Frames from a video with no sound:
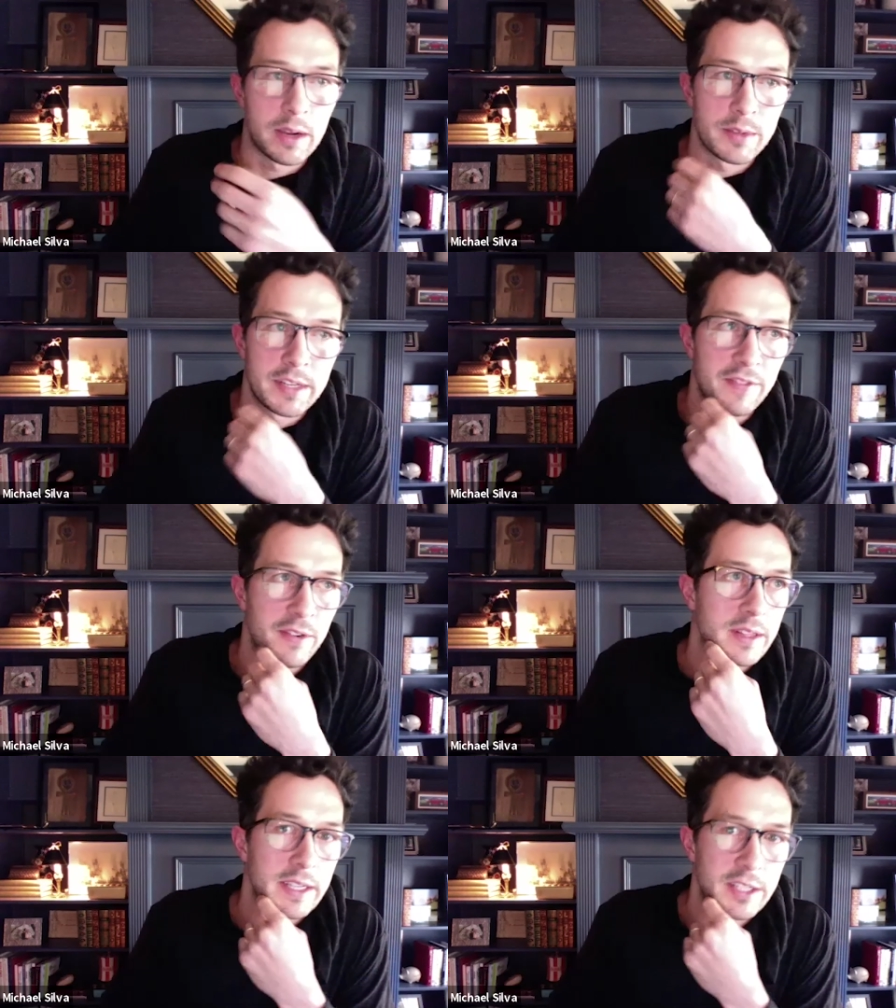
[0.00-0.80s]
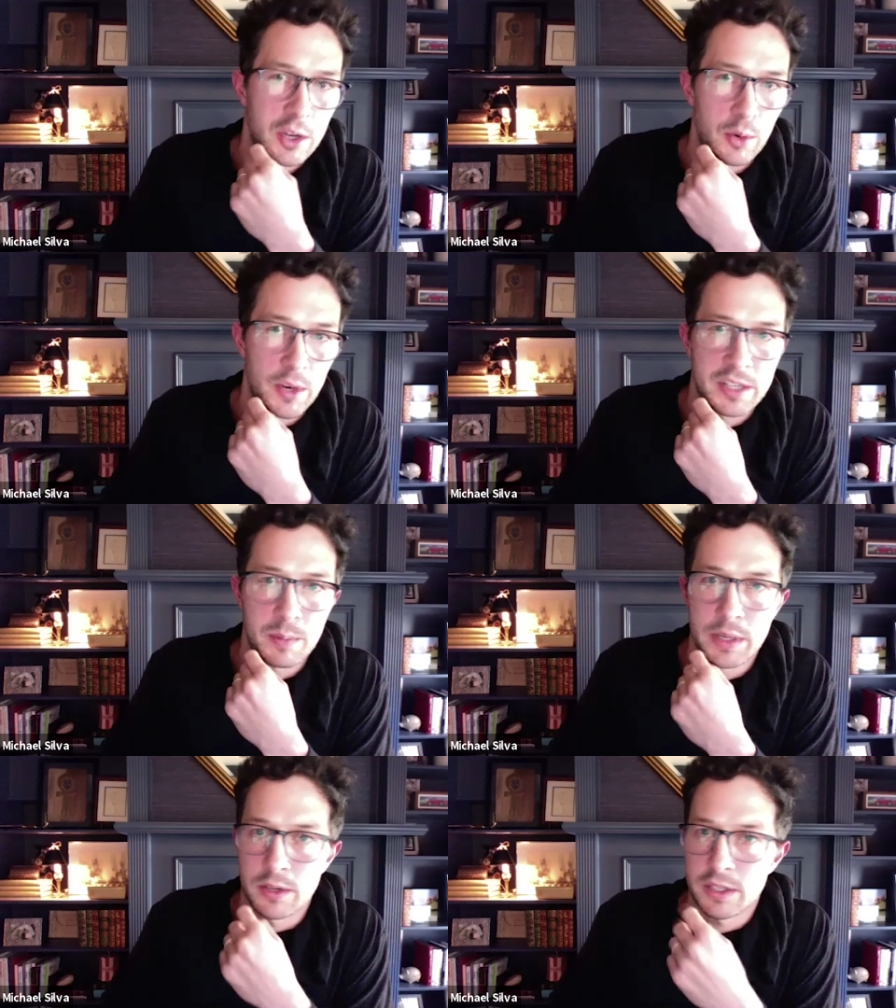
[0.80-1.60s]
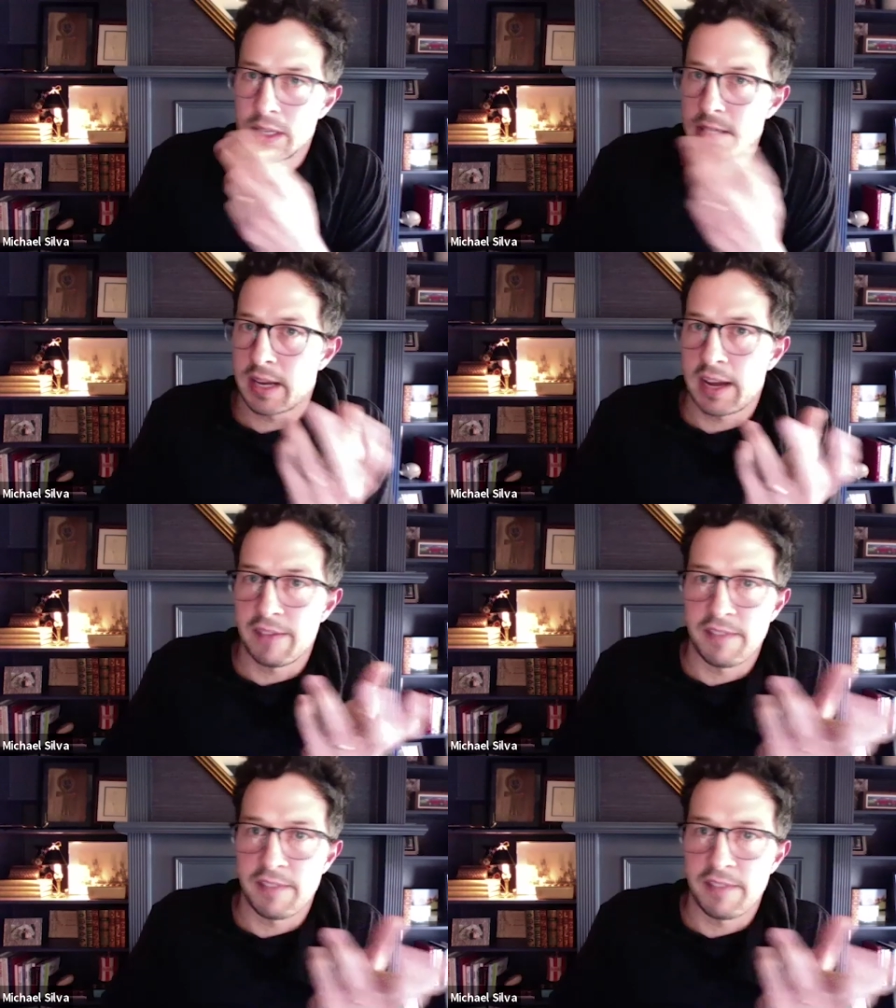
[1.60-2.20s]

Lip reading: different lead generation pillars, things that I've